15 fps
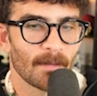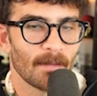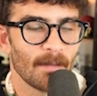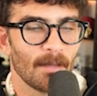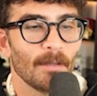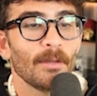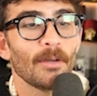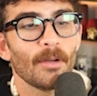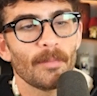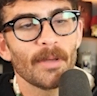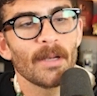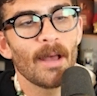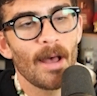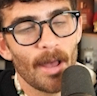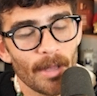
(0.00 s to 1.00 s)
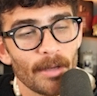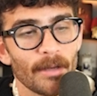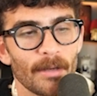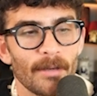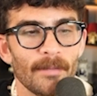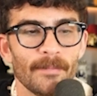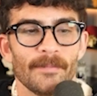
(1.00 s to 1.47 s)
a little bit
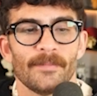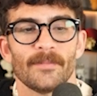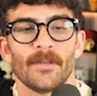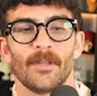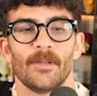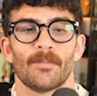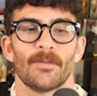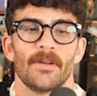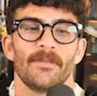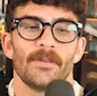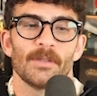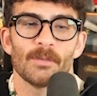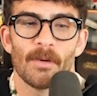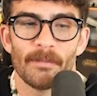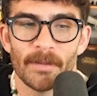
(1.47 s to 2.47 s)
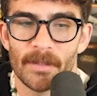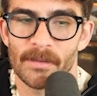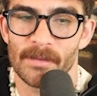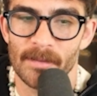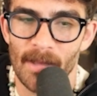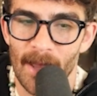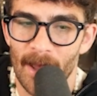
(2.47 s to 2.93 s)
higher than the previous one,
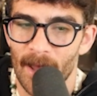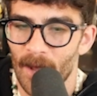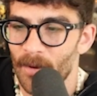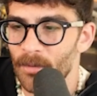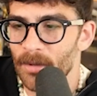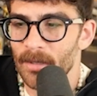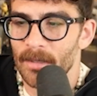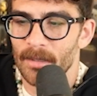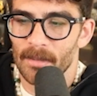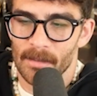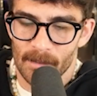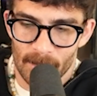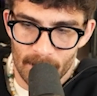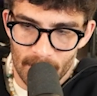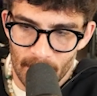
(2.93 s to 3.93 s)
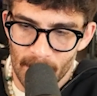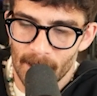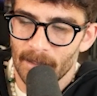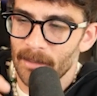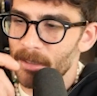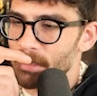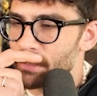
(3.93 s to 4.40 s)
because now,
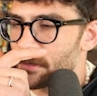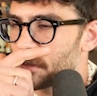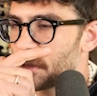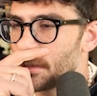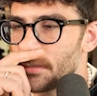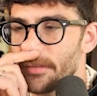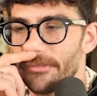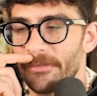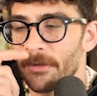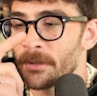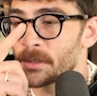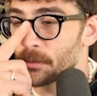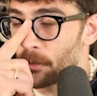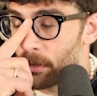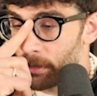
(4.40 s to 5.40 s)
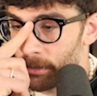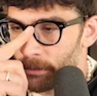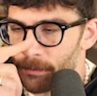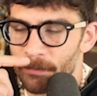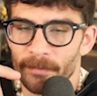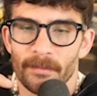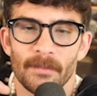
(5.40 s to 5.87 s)
at least in the first one,
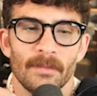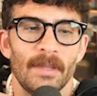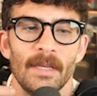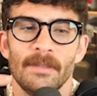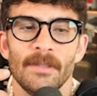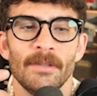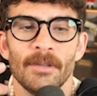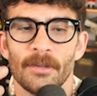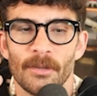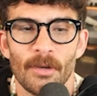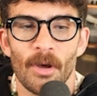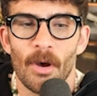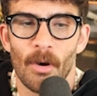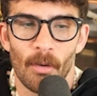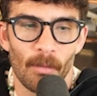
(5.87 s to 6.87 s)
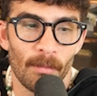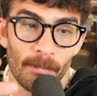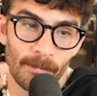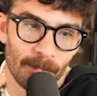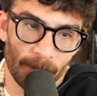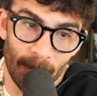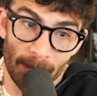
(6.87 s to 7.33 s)
they did
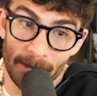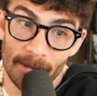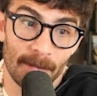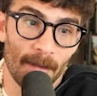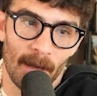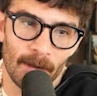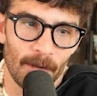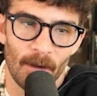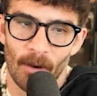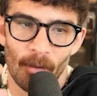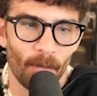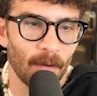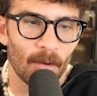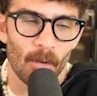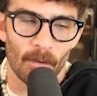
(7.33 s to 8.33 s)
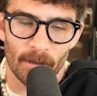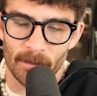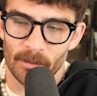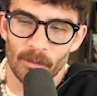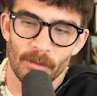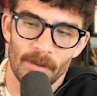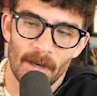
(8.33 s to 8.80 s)
not know, according
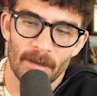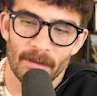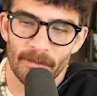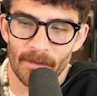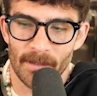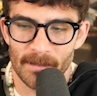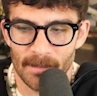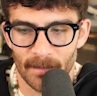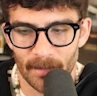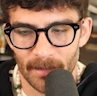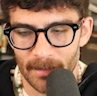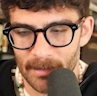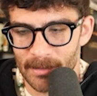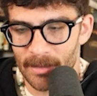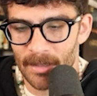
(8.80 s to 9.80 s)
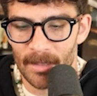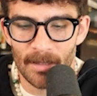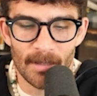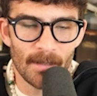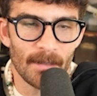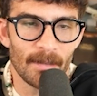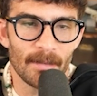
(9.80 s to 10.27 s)
to their defense at least,
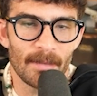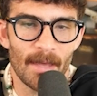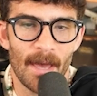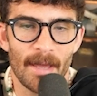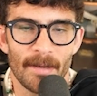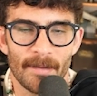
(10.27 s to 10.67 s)
that